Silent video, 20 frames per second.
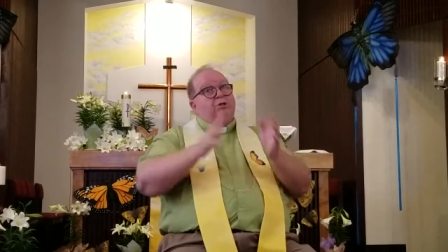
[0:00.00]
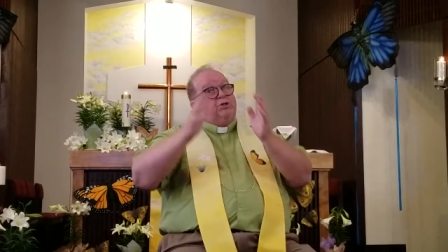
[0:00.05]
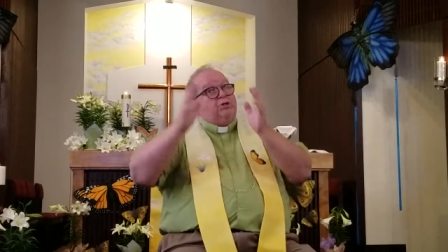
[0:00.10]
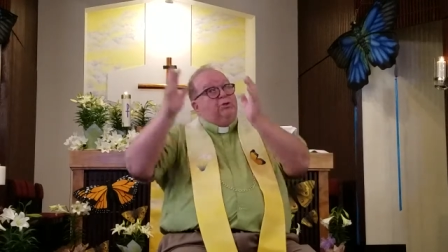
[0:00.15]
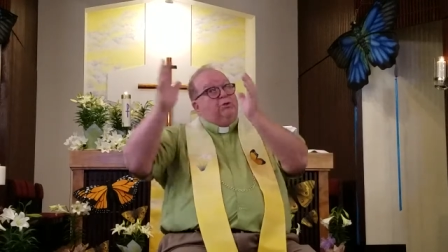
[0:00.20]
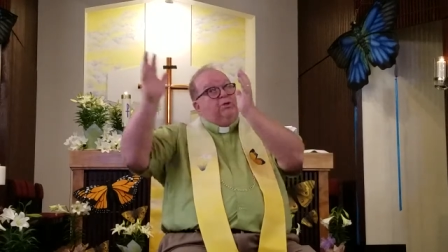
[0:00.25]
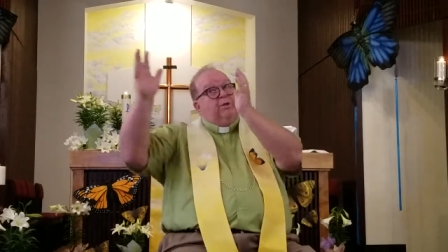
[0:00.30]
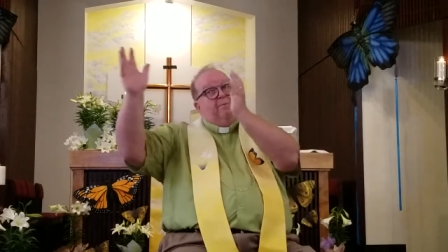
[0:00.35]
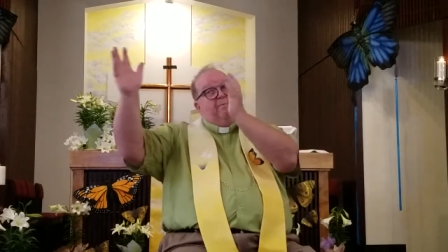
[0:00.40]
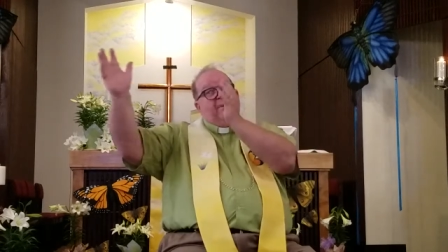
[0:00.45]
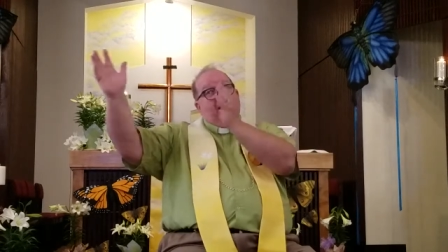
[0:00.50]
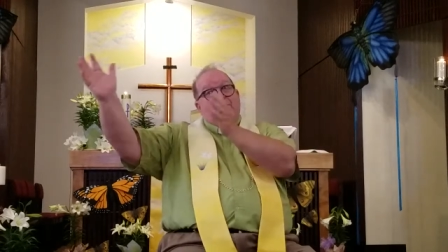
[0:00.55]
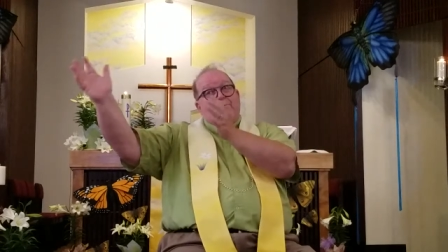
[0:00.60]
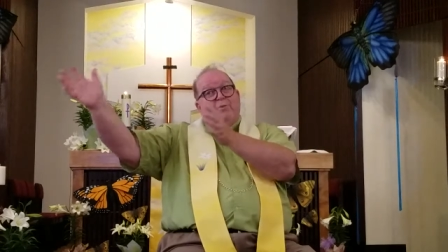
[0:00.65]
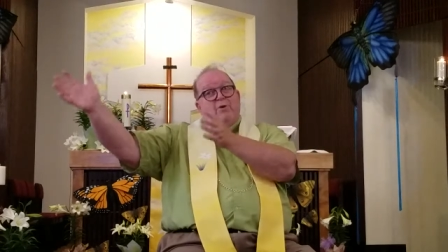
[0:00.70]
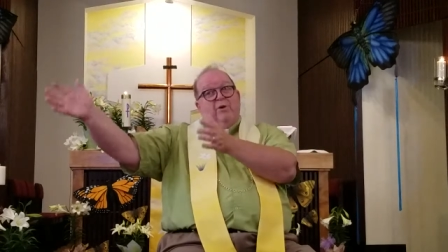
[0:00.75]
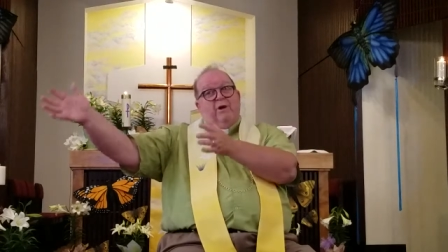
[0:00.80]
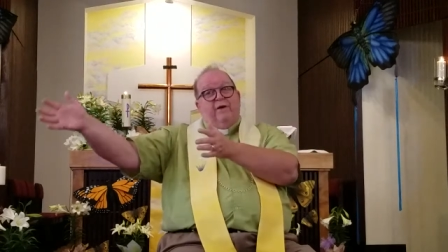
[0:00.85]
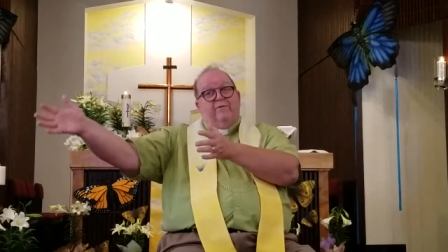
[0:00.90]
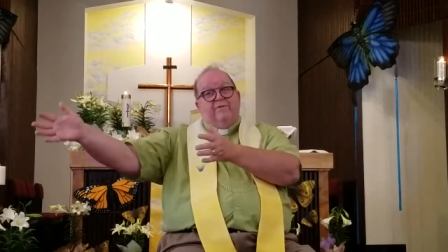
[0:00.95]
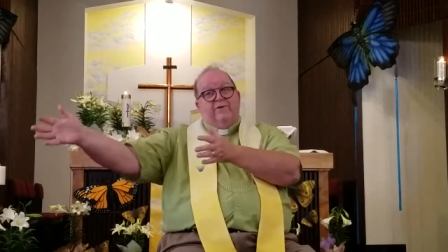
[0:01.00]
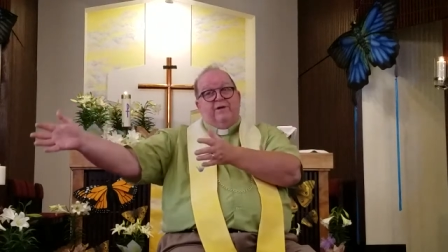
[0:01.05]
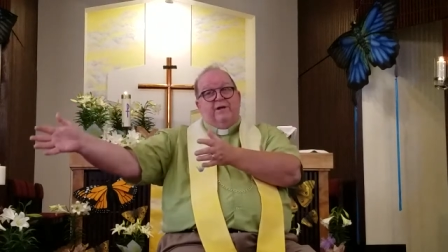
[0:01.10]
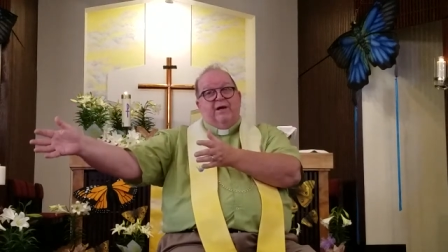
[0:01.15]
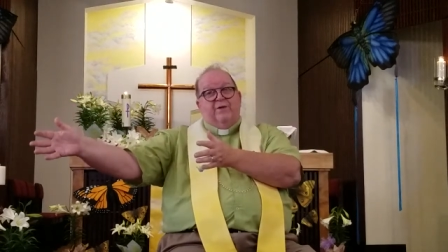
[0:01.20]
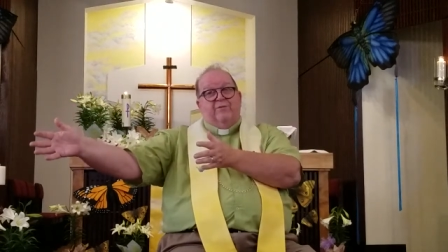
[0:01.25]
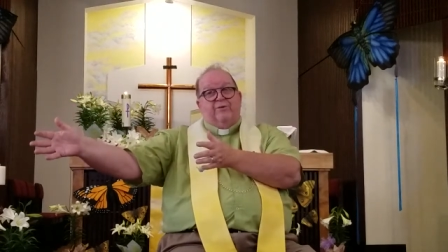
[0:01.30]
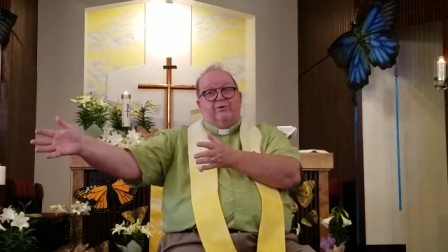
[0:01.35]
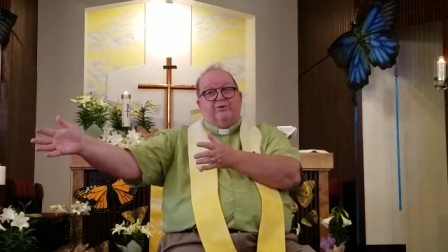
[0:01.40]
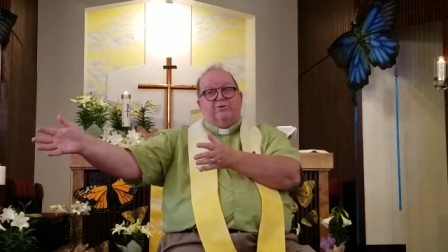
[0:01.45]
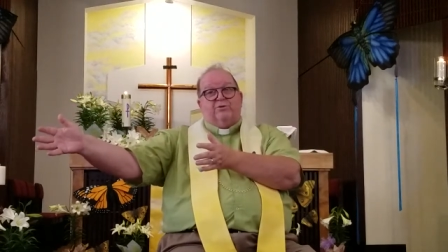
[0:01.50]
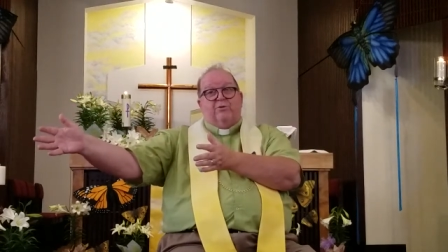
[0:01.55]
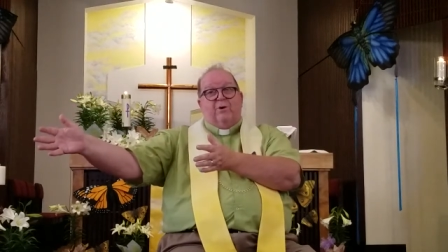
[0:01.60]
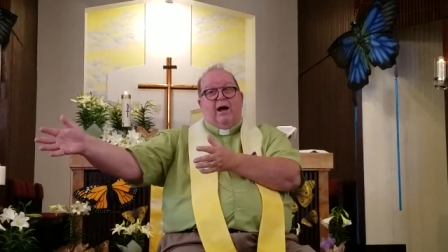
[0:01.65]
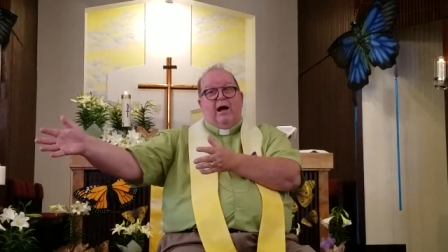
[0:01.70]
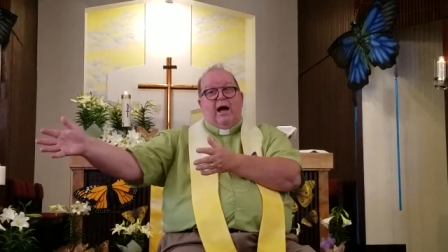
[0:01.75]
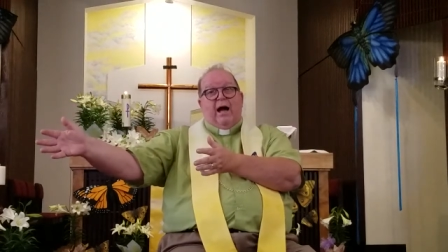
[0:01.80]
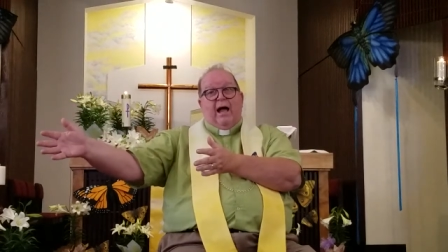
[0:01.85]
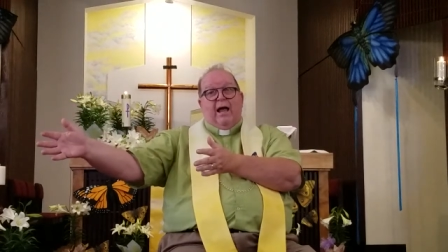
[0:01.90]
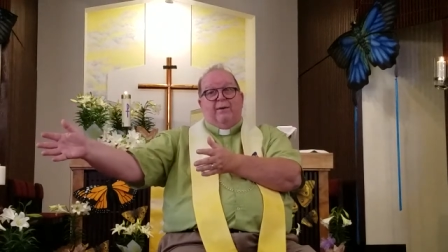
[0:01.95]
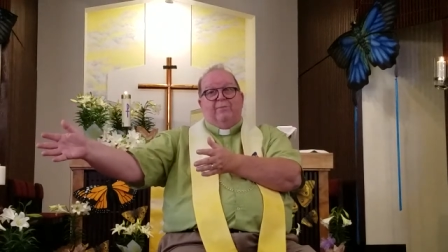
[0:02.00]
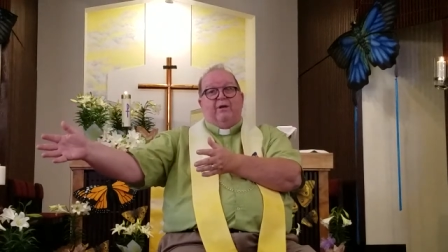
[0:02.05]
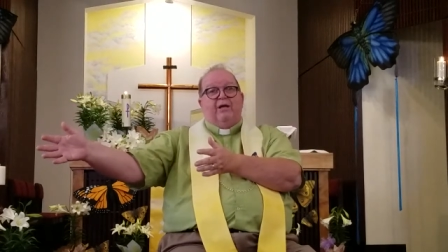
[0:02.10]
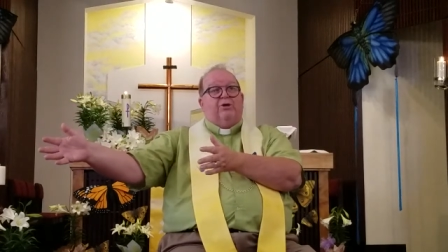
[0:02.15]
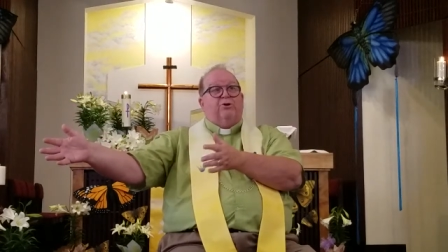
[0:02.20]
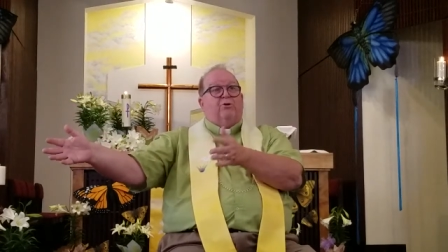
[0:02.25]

to the member of another tribe,